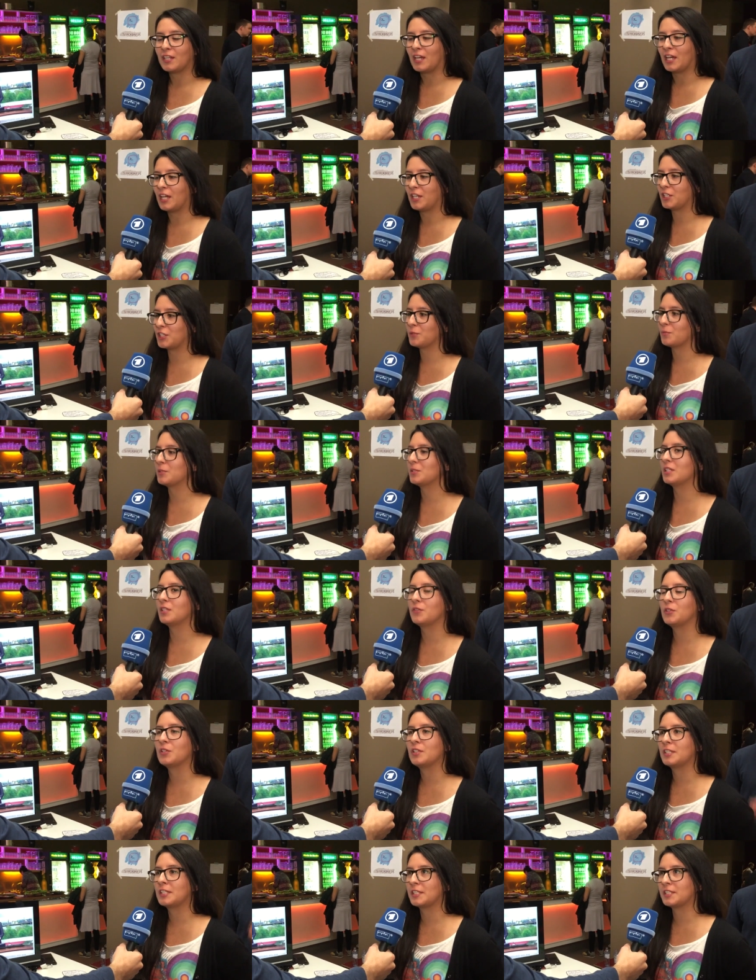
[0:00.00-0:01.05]
I just want to give
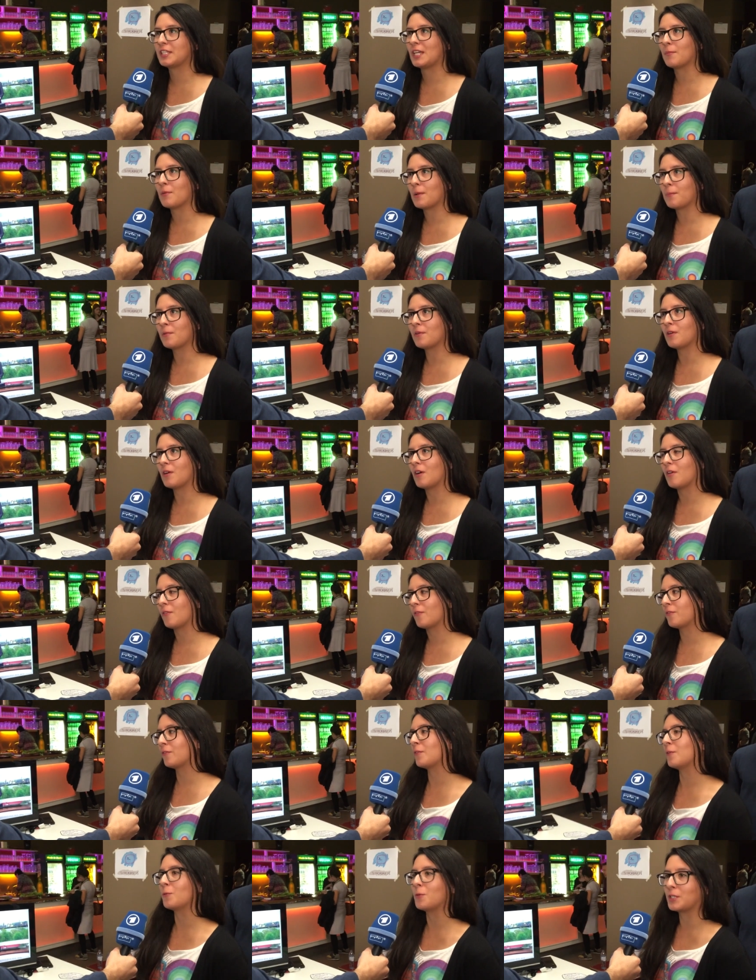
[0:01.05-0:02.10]
you a little sum up of
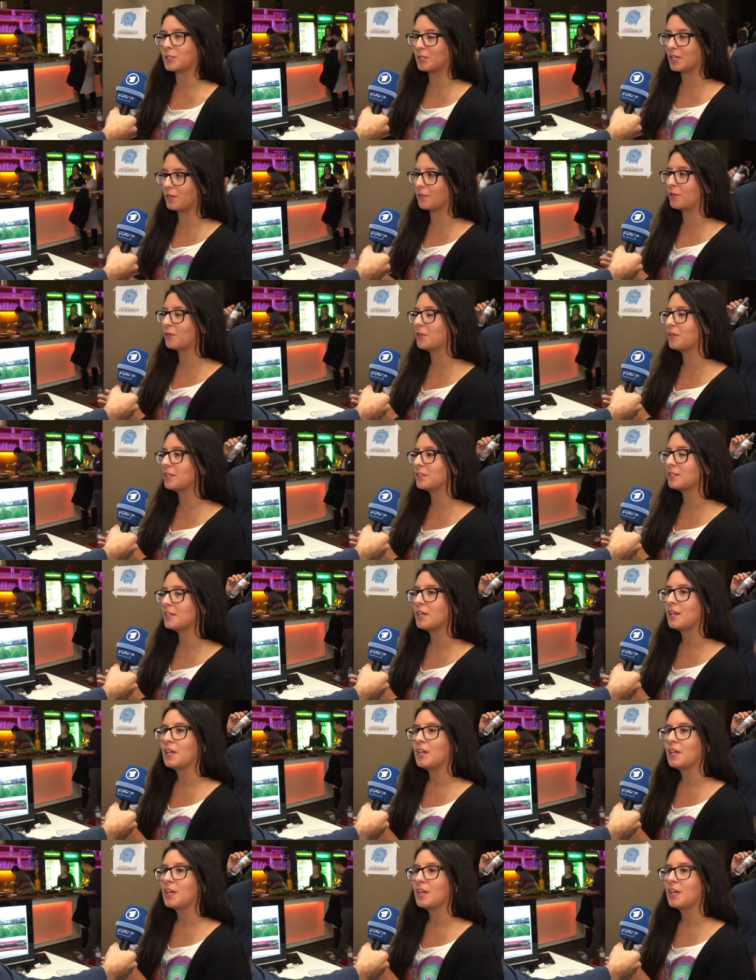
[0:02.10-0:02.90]
what you have heard.